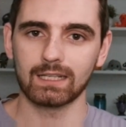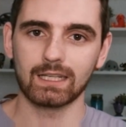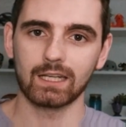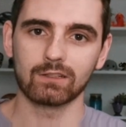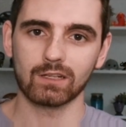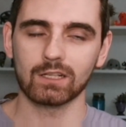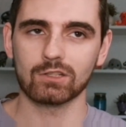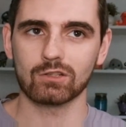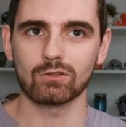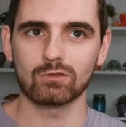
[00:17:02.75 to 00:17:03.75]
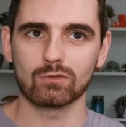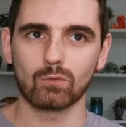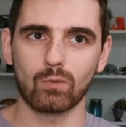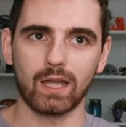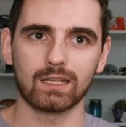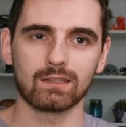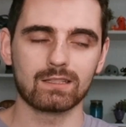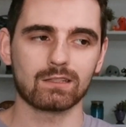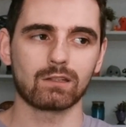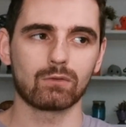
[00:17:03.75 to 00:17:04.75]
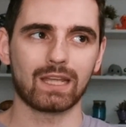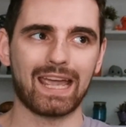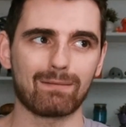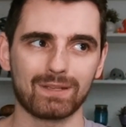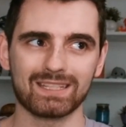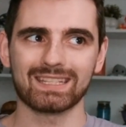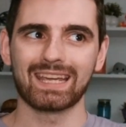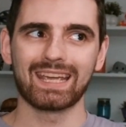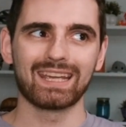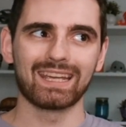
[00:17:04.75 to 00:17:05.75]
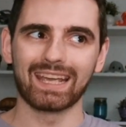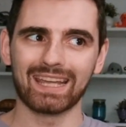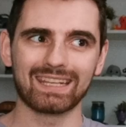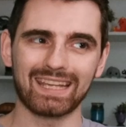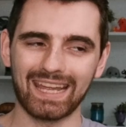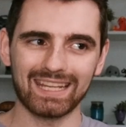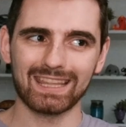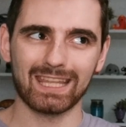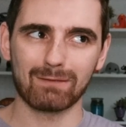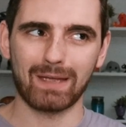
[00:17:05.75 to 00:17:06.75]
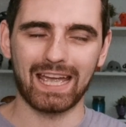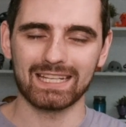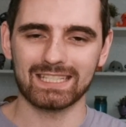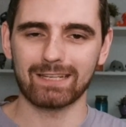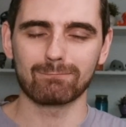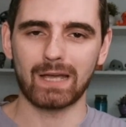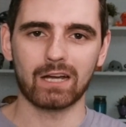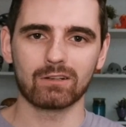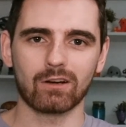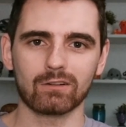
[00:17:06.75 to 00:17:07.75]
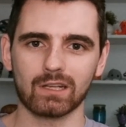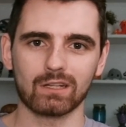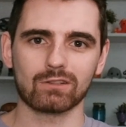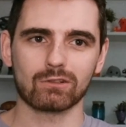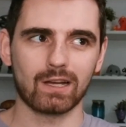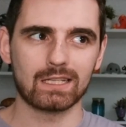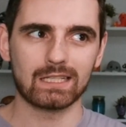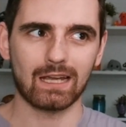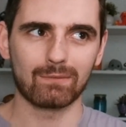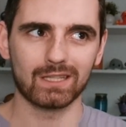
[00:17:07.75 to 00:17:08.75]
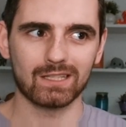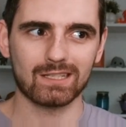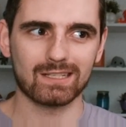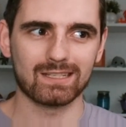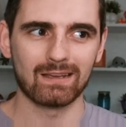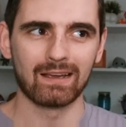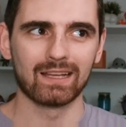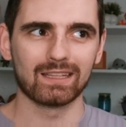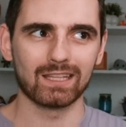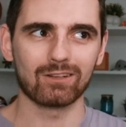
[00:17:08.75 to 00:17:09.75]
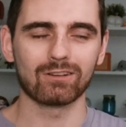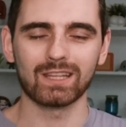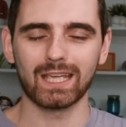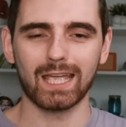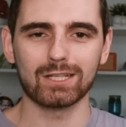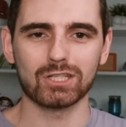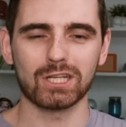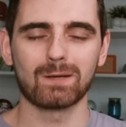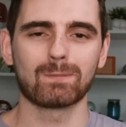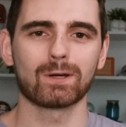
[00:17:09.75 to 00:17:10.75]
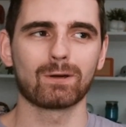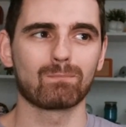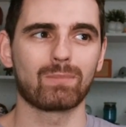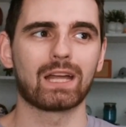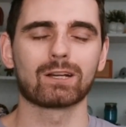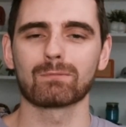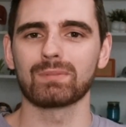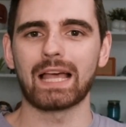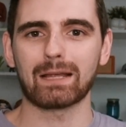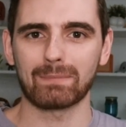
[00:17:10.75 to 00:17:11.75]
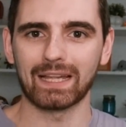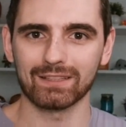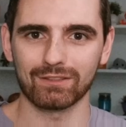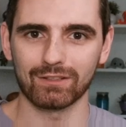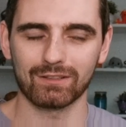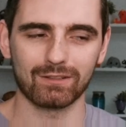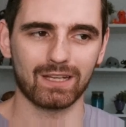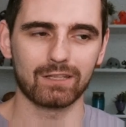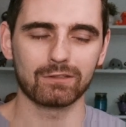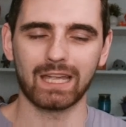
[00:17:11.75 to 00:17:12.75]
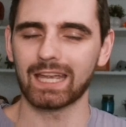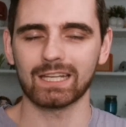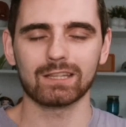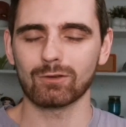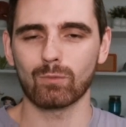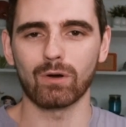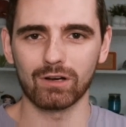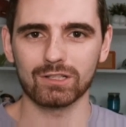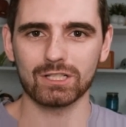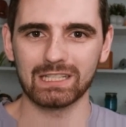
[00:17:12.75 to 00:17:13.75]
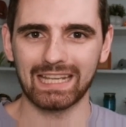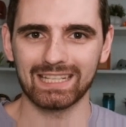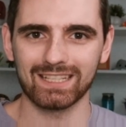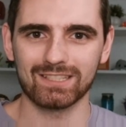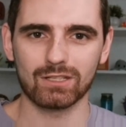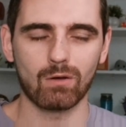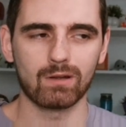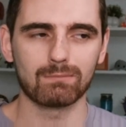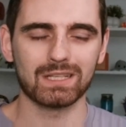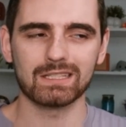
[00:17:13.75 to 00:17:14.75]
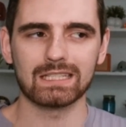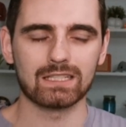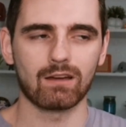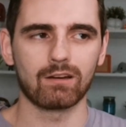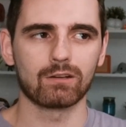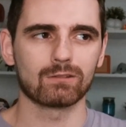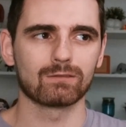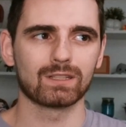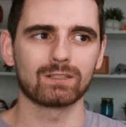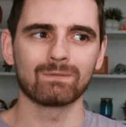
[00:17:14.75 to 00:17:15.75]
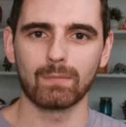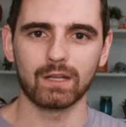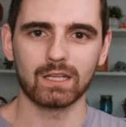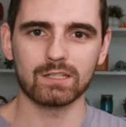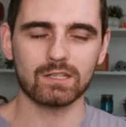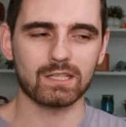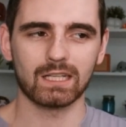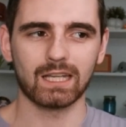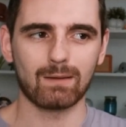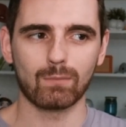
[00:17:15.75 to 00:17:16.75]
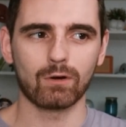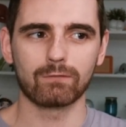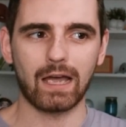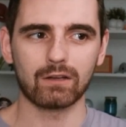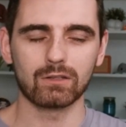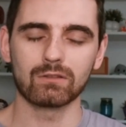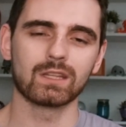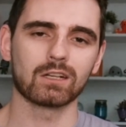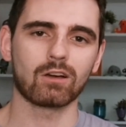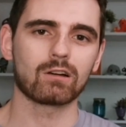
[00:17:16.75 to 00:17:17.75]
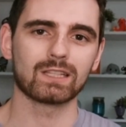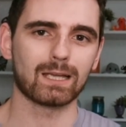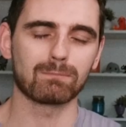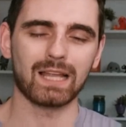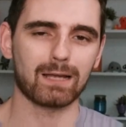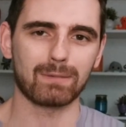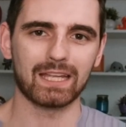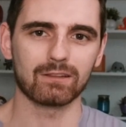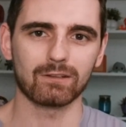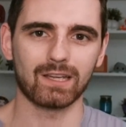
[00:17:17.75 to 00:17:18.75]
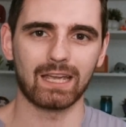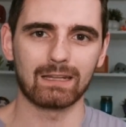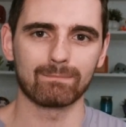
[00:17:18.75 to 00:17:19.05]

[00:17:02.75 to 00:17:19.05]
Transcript: Again, you're going to choose when this cloning happens, and anything past 7 power already gets crazy. I mean, this is literally a cheaper, better Black Panther. Okay, you can't get the Wong shenanigans going because he's not on reveal, but he's just going to get more value than a card like Black Panther can.